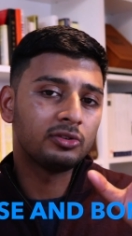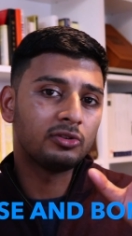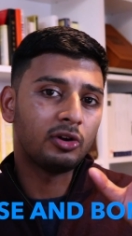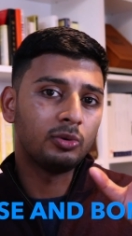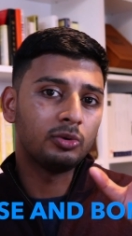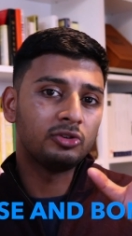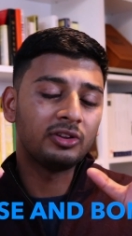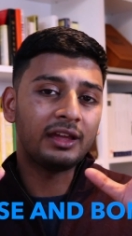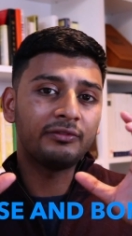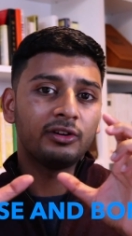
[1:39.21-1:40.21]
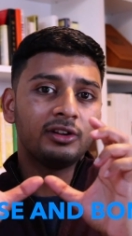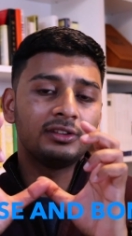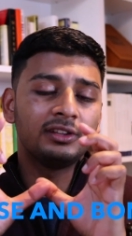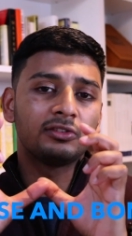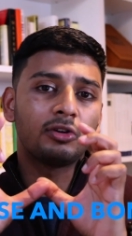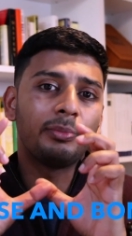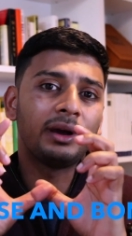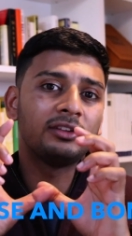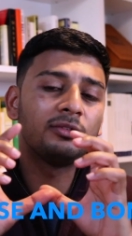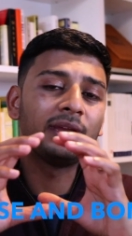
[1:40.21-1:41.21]
So together, these
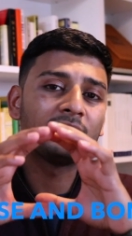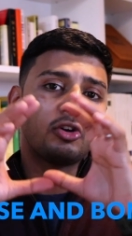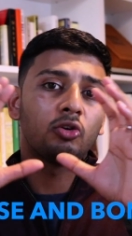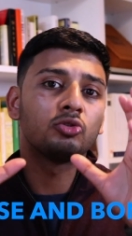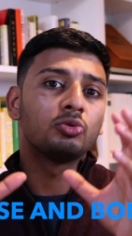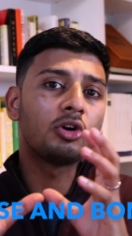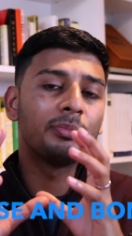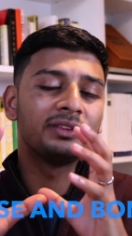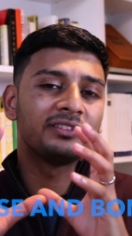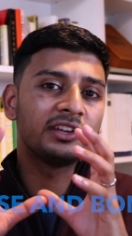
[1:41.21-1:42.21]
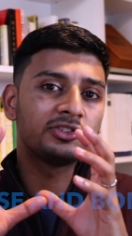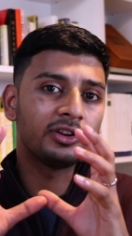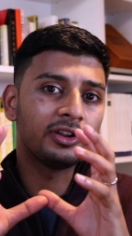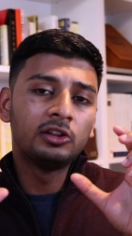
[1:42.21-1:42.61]
combine to make total compensation.